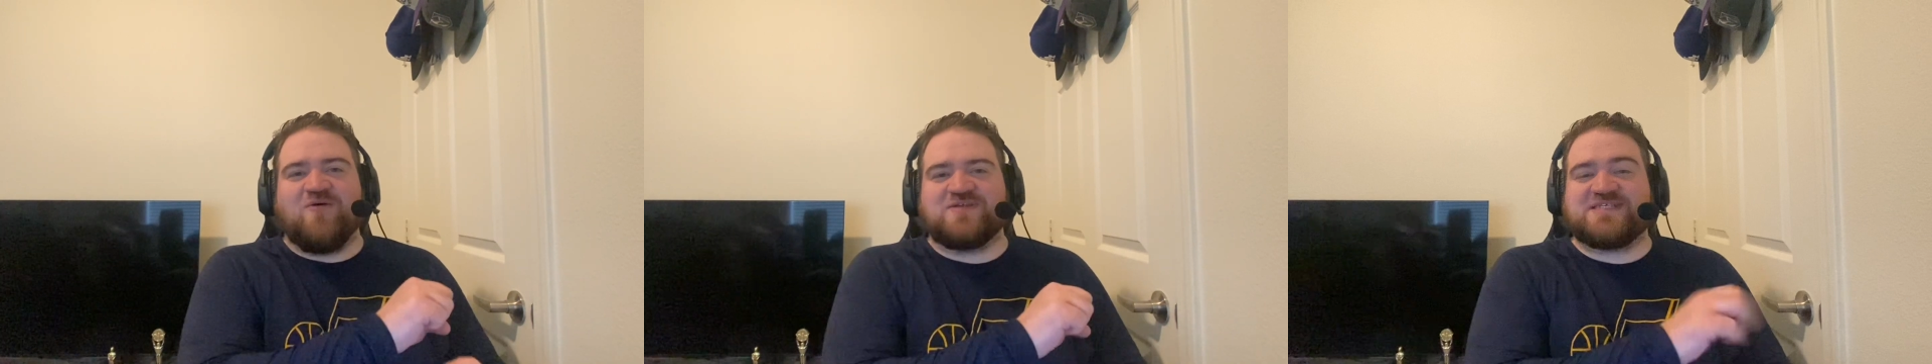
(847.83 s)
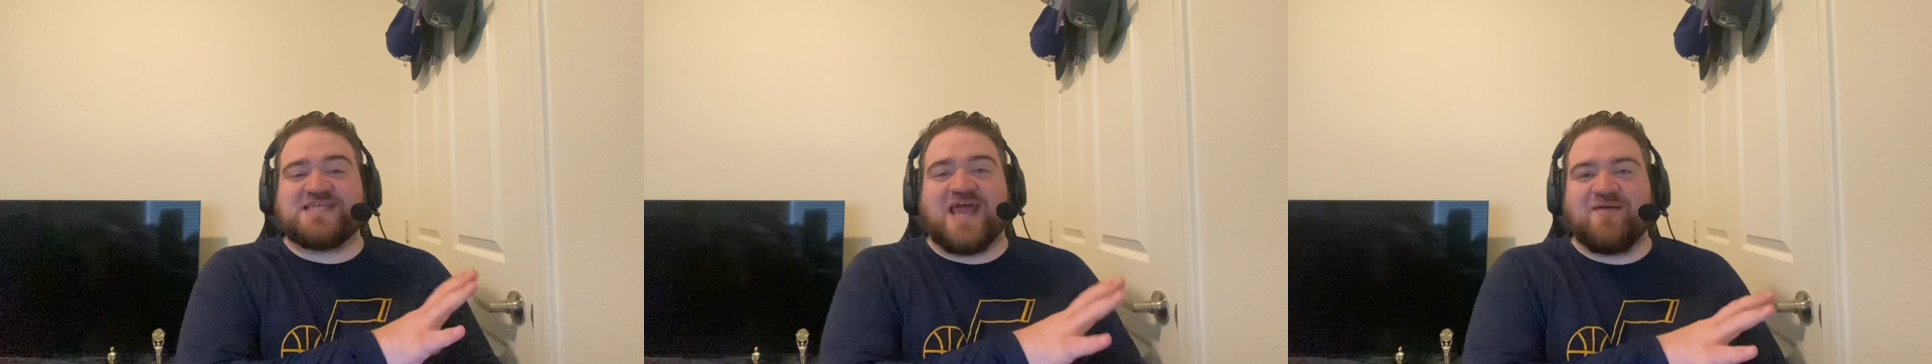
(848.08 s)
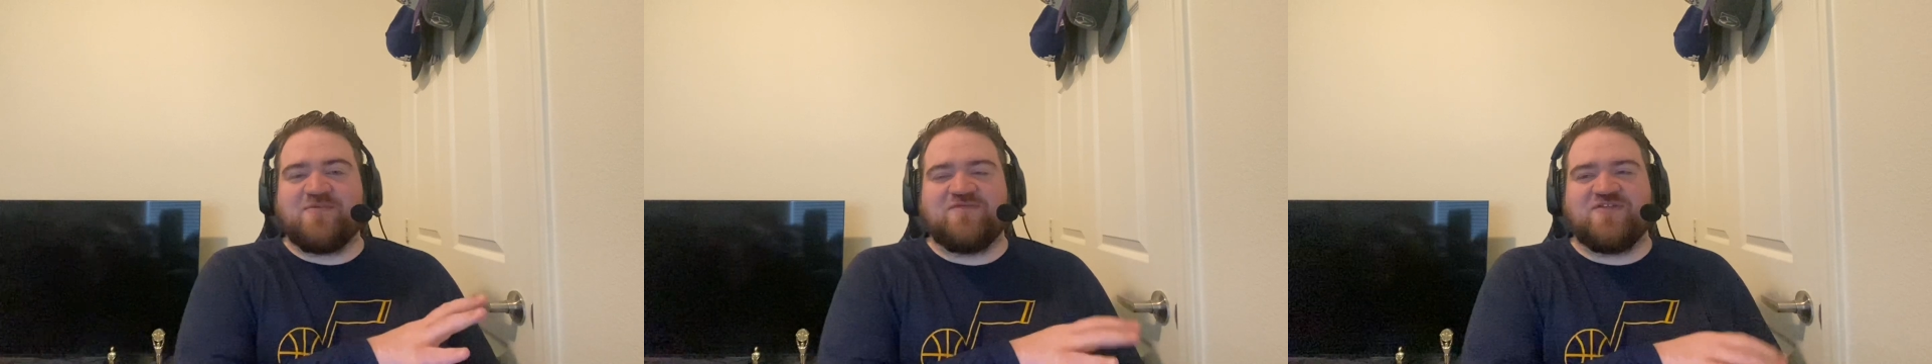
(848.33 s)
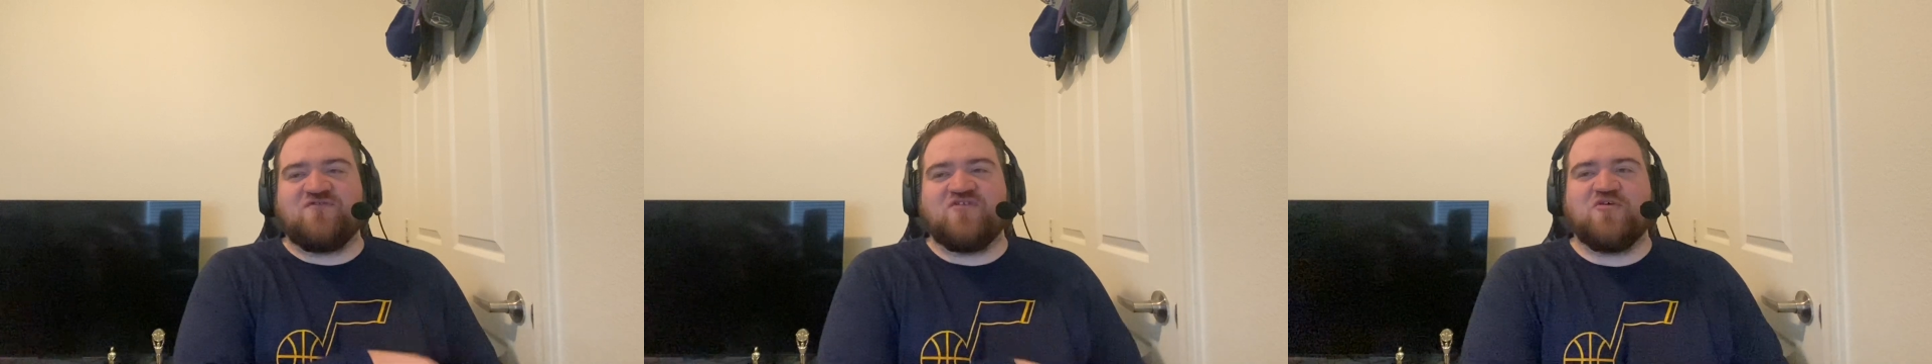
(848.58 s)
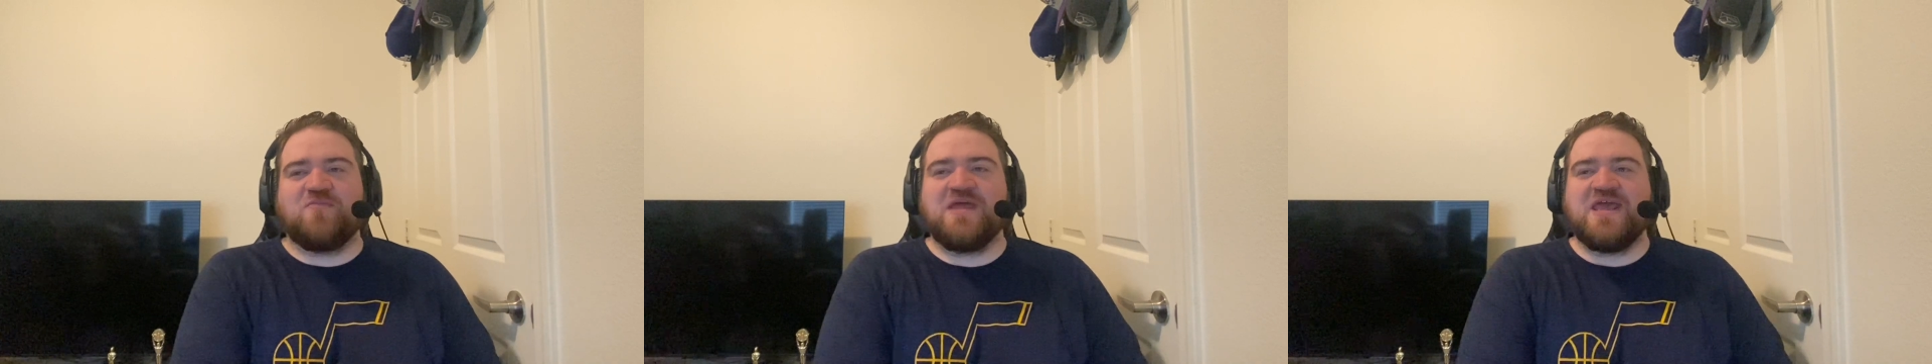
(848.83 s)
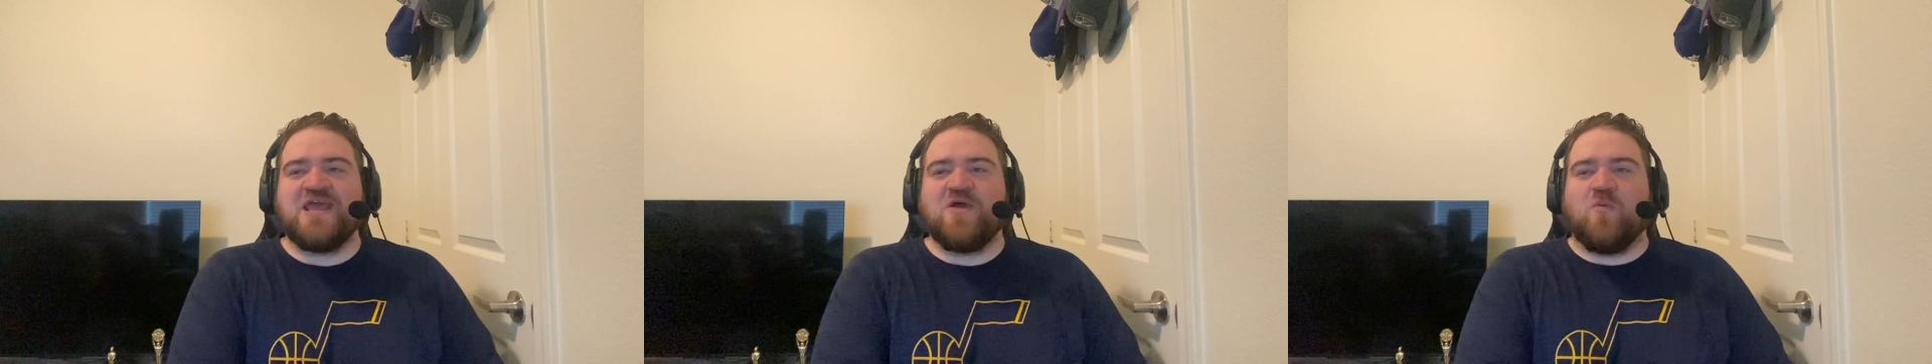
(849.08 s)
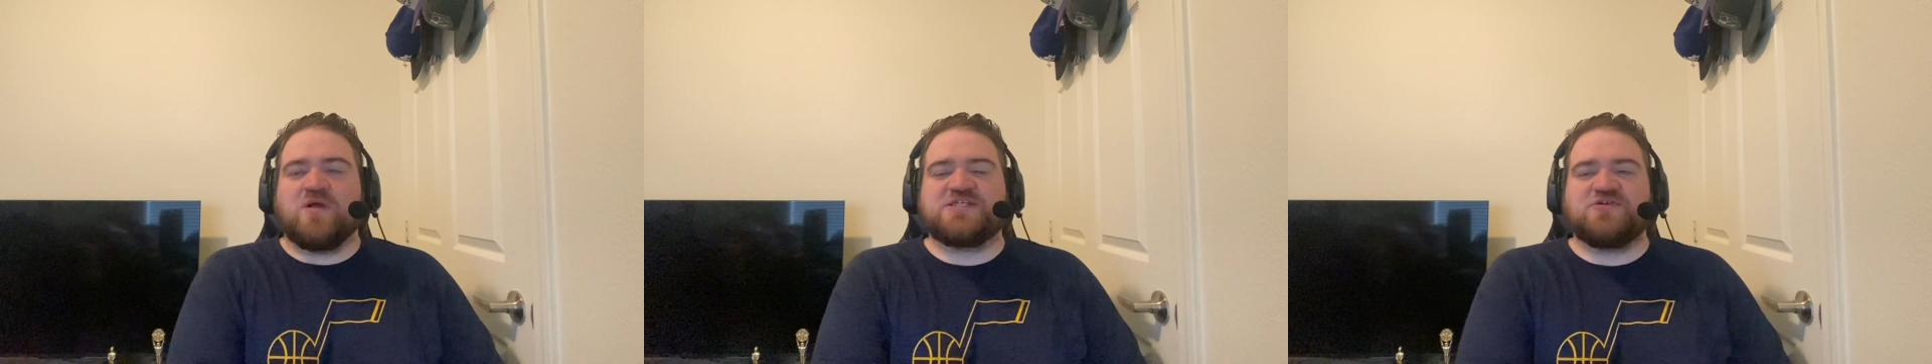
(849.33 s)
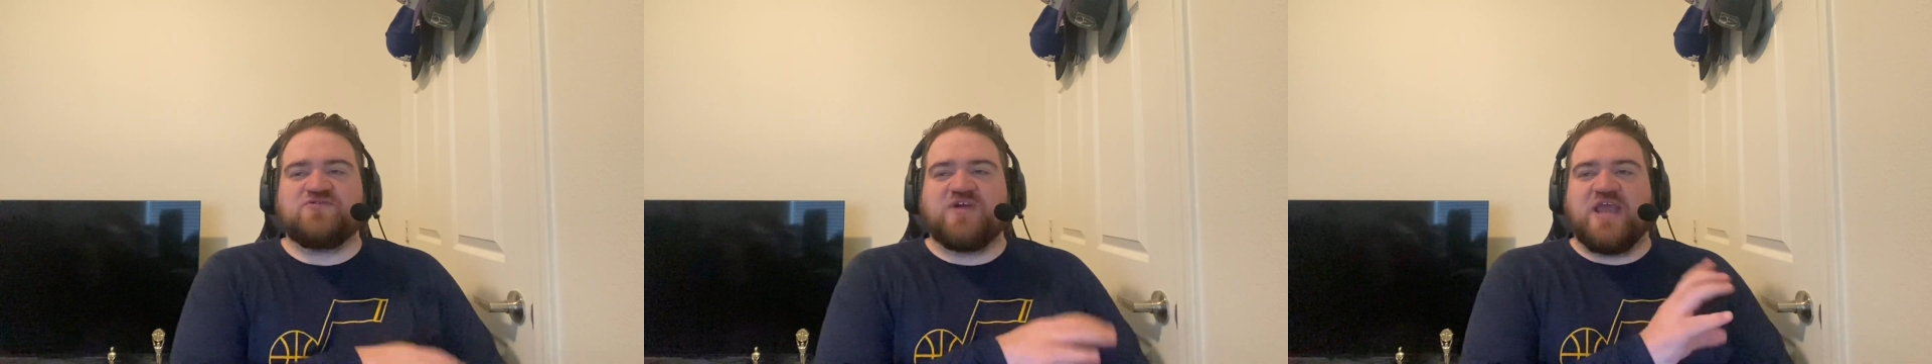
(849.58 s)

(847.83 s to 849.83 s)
setup of the film, once you